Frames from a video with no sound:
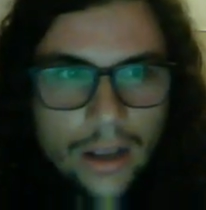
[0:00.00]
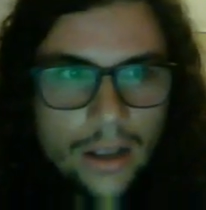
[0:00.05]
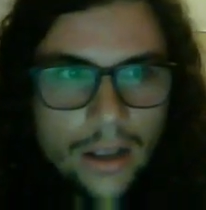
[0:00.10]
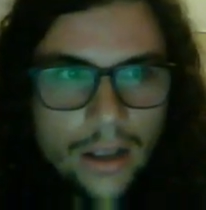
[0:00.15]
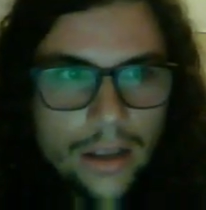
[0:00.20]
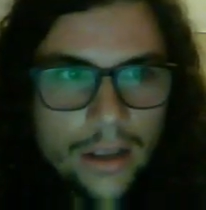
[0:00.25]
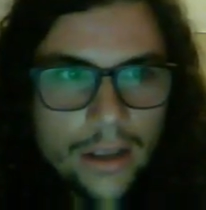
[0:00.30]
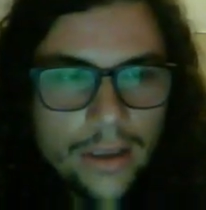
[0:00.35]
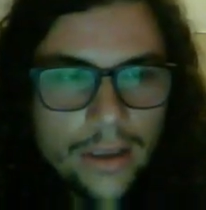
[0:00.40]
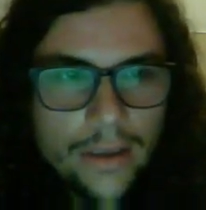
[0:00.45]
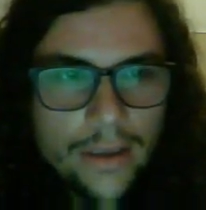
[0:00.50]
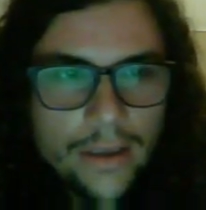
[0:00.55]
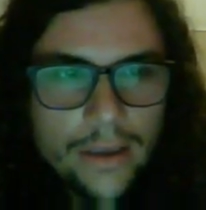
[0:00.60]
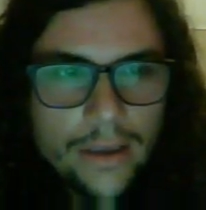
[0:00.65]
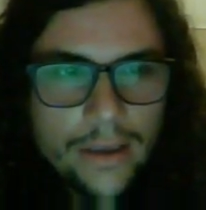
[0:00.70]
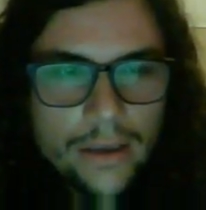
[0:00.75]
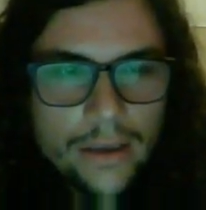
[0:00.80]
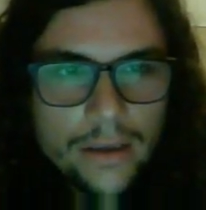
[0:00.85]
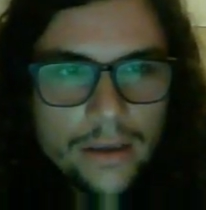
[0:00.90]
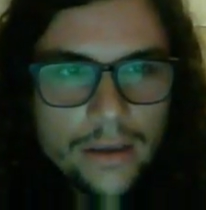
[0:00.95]

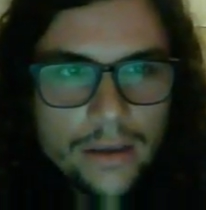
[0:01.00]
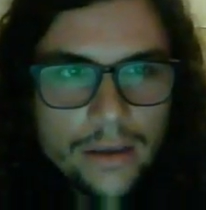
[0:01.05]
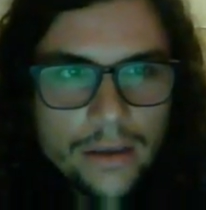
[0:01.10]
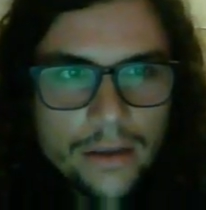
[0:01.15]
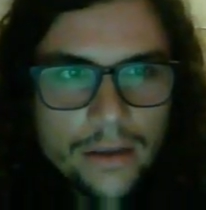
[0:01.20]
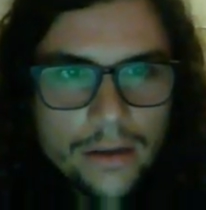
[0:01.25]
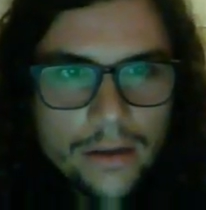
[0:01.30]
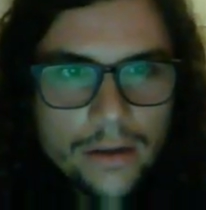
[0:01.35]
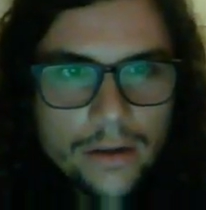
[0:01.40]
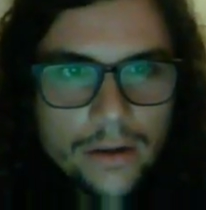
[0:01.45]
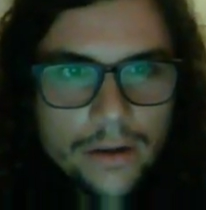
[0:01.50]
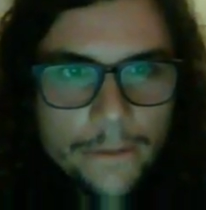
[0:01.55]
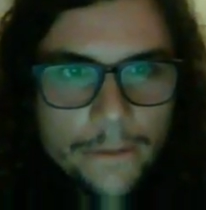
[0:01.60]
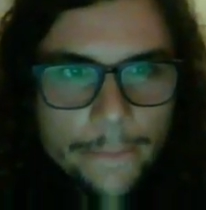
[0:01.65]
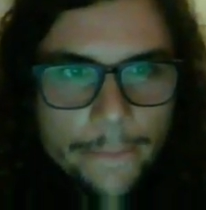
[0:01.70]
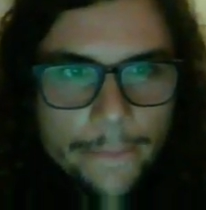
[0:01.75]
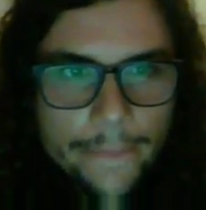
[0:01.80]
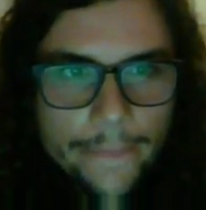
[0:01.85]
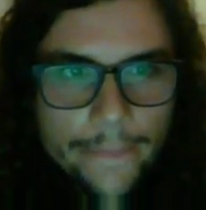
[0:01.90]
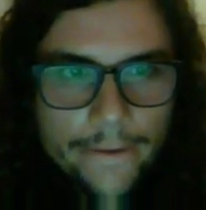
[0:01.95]
And
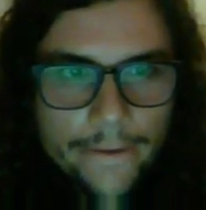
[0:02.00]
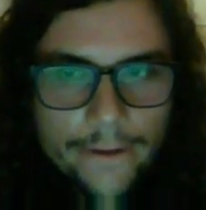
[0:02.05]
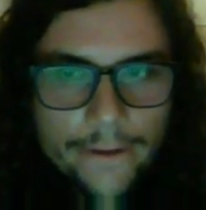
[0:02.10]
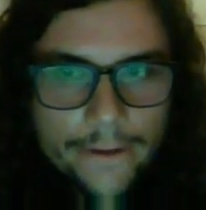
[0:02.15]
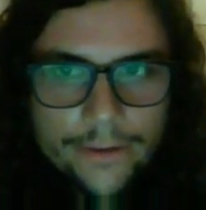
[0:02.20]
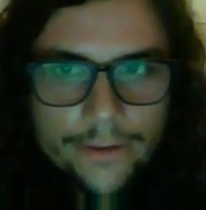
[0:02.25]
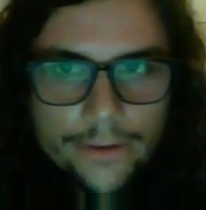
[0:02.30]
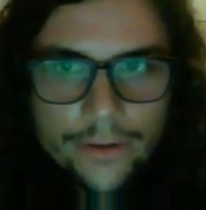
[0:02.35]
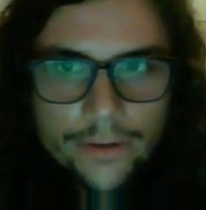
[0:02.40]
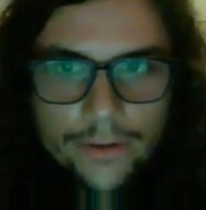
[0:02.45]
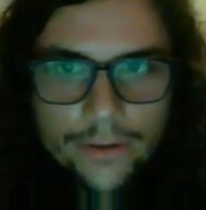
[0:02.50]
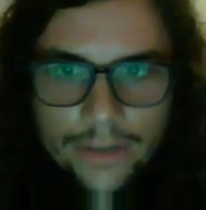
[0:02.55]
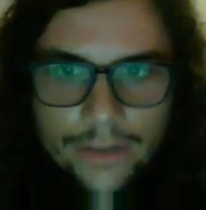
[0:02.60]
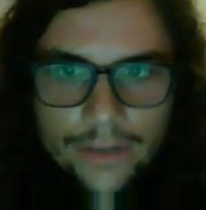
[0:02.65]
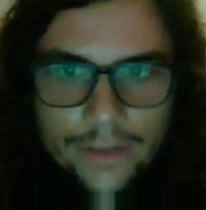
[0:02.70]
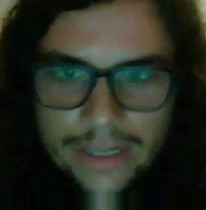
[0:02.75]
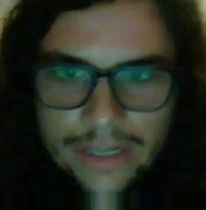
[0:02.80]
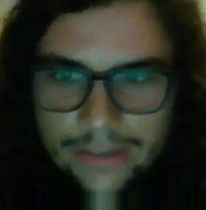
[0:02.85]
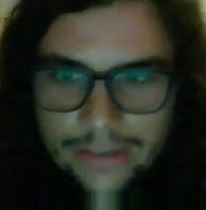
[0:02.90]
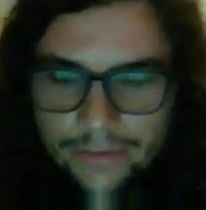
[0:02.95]
okay, so and then
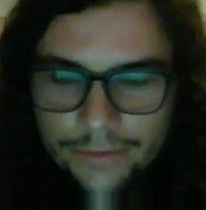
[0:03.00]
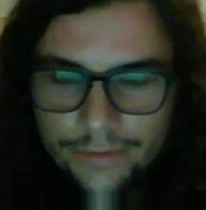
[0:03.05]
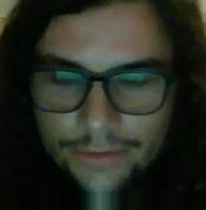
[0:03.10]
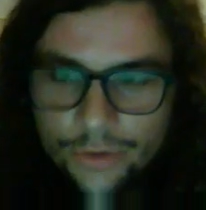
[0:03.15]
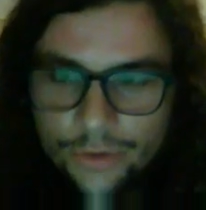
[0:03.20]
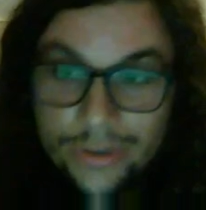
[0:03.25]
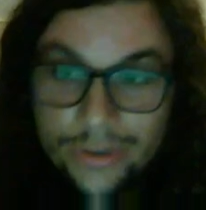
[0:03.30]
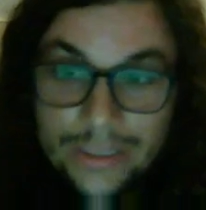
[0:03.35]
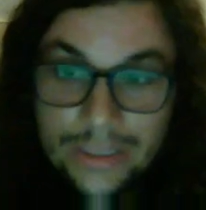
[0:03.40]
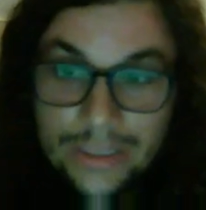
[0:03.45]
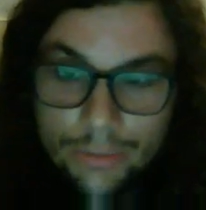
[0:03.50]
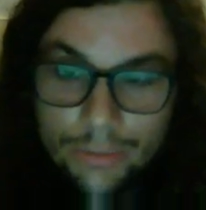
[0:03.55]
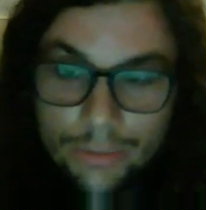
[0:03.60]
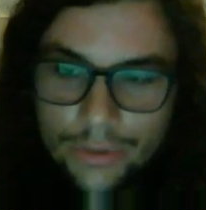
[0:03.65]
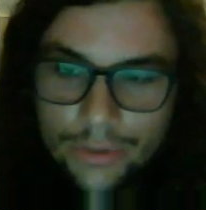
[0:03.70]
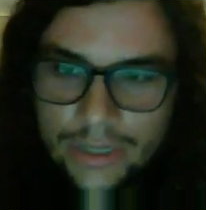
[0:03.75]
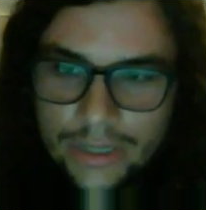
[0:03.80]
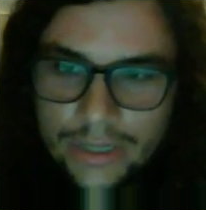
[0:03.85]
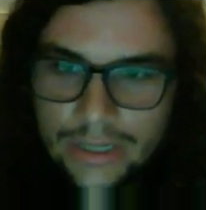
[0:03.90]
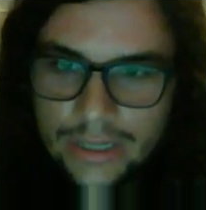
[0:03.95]
if you get the
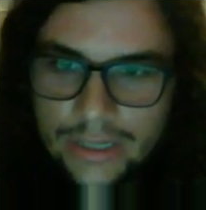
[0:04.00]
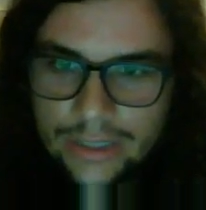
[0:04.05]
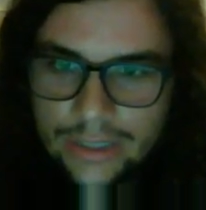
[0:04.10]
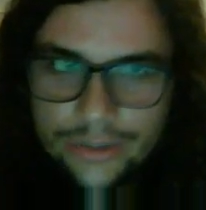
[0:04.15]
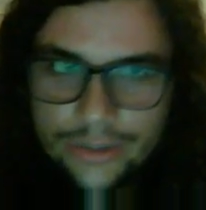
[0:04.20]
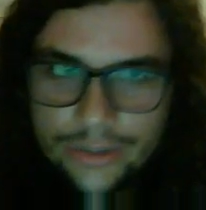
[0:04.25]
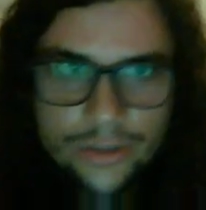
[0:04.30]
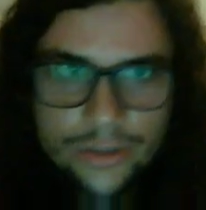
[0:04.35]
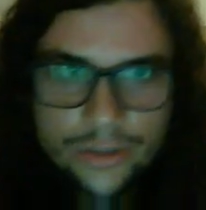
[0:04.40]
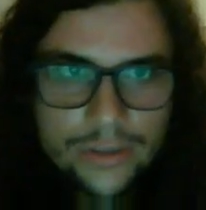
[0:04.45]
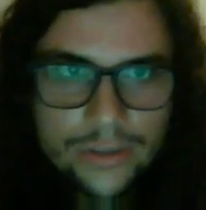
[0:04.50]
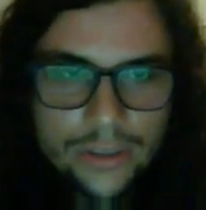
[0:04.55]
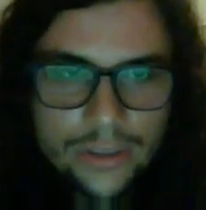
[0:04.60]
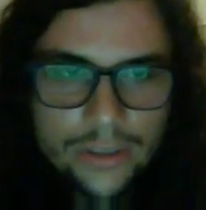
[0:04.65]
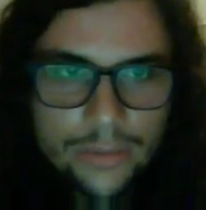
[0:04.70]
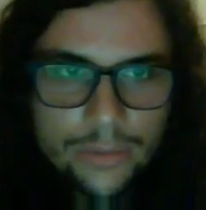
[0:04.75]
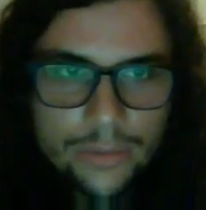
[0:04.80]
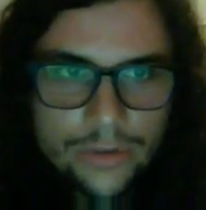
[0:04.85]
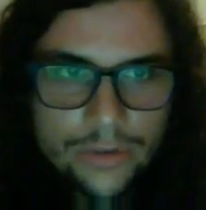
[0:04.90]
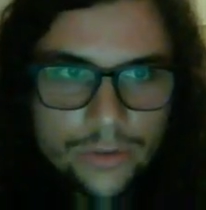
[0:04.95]
book, he actually shows it in here.
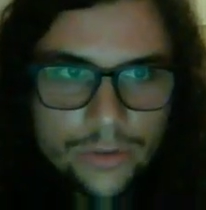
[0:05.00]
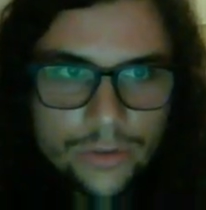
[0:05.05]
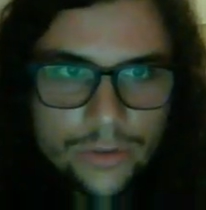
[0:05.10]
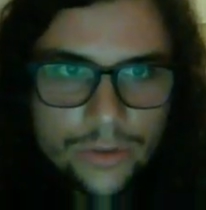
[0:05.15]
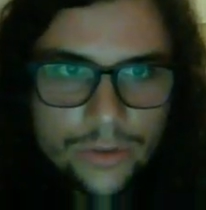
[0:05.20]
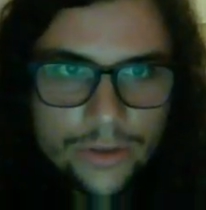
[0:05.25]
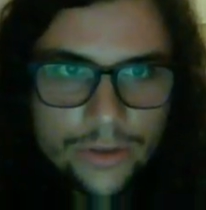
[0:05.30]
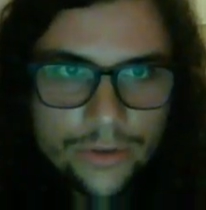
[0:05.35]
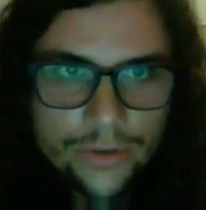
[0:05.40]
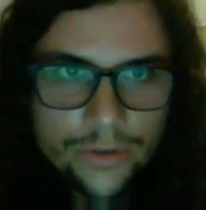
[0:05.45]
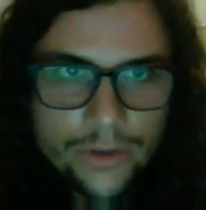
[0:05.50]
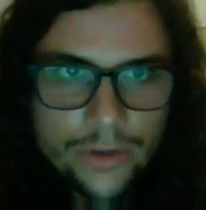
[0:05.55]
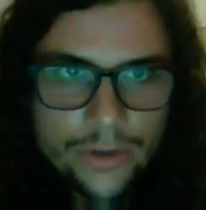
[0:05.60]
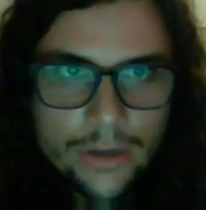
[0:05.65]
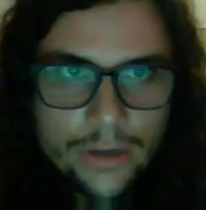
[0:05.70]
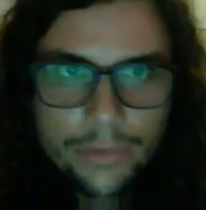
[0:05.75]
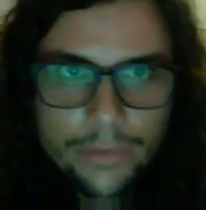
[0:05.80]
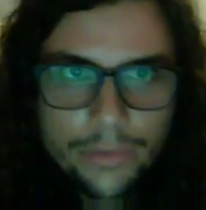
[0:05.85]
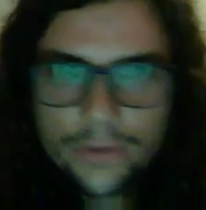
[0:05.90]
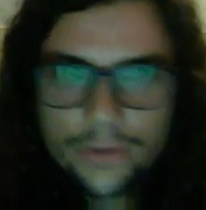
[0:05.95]
But so we'll go through a
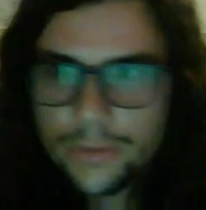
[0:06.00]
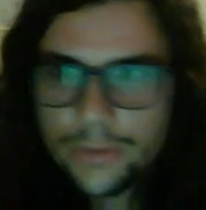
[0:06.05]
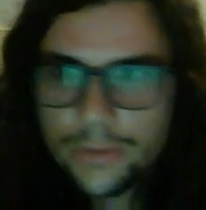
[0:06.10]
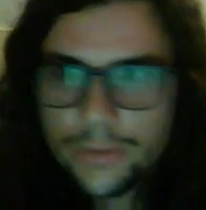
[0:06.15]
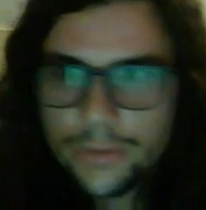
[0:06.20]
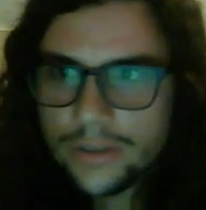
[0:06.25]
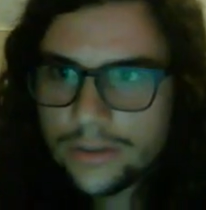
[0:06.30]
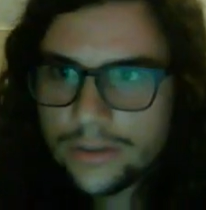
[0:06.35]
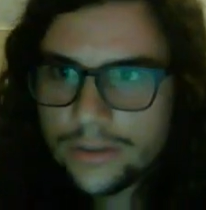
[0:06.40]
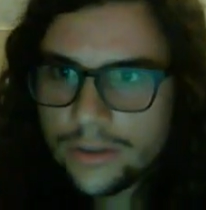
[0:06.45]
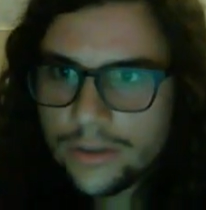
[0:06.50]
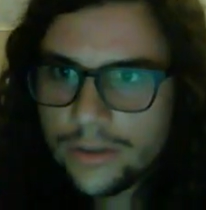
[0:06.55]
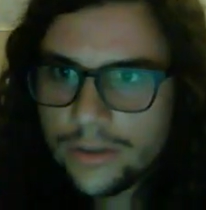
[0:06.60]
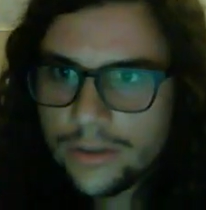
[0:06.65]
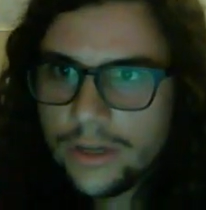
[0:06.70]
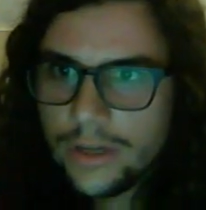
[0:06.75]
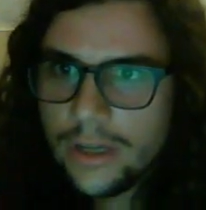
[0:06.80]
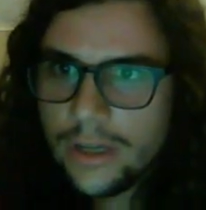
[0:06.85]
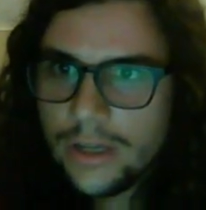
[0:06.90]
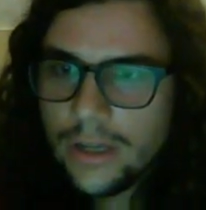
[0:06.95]
couple of them here. So
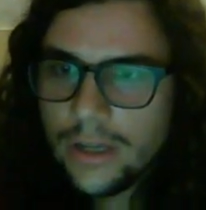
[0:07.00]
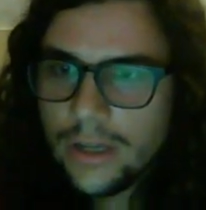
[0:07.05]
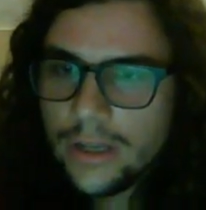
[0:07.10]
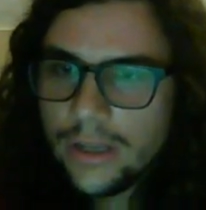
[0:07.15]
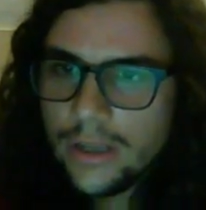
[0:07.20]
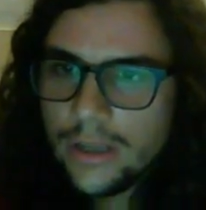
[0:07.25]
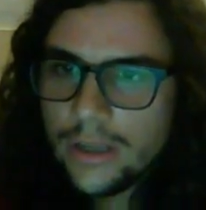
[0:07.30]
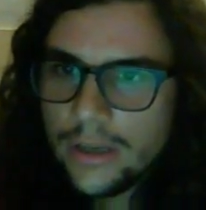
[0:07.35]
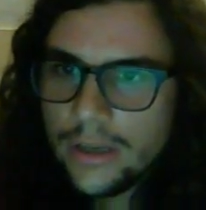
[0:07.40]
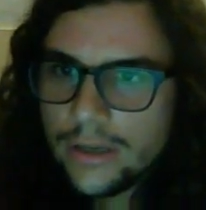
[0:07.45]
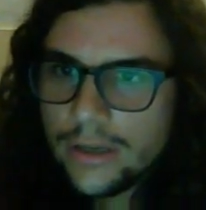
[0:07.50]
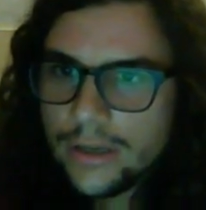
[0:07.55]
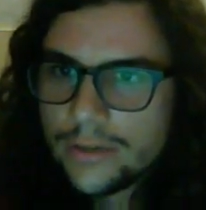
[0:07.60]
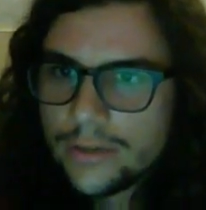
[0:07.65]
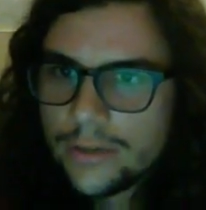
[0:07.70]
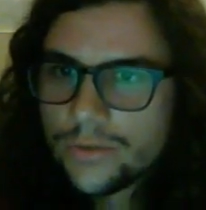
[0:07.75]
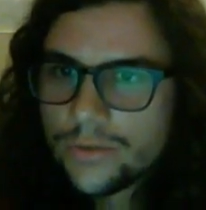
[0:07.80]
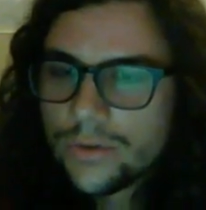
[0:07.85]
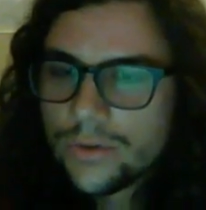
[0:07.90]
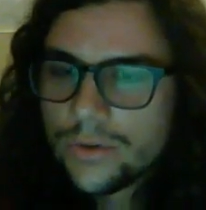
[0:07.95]

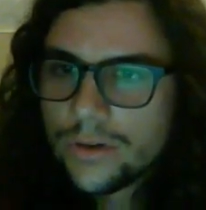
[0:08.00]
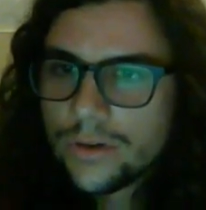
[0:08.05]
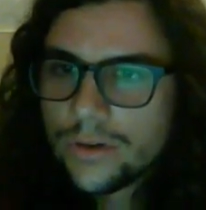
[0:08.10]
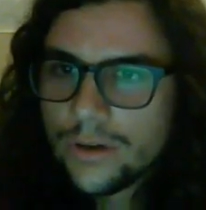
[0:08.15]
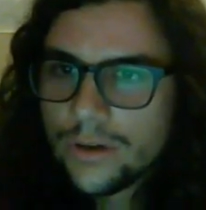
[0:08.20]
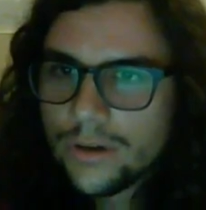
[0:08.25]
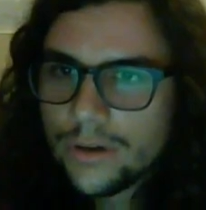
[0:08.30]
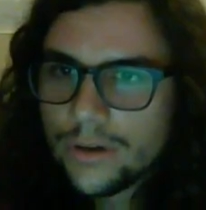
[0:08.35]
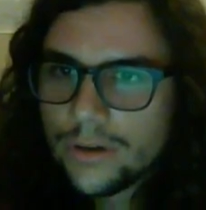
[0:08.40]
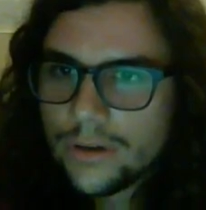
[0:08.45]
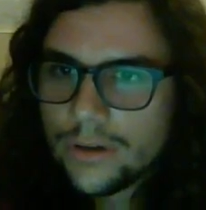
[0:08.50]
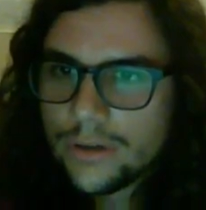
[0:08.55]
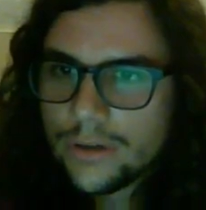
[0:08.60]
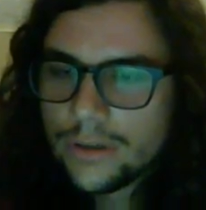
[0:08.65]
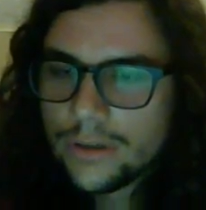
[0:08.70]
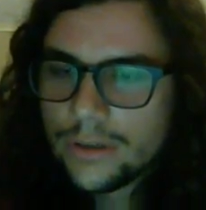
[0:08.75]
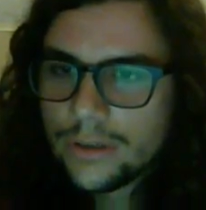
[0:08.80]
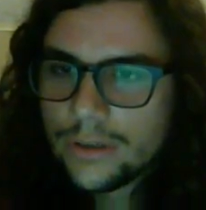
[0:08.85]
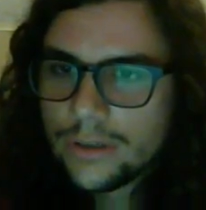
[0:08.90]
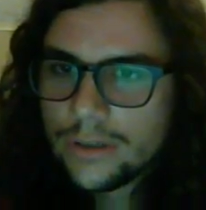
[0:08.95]
here's one
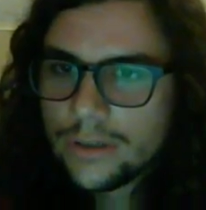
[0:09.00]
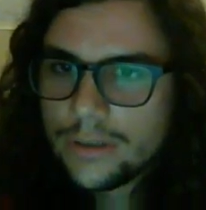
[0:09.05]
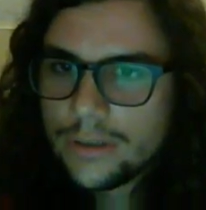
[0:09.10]
on.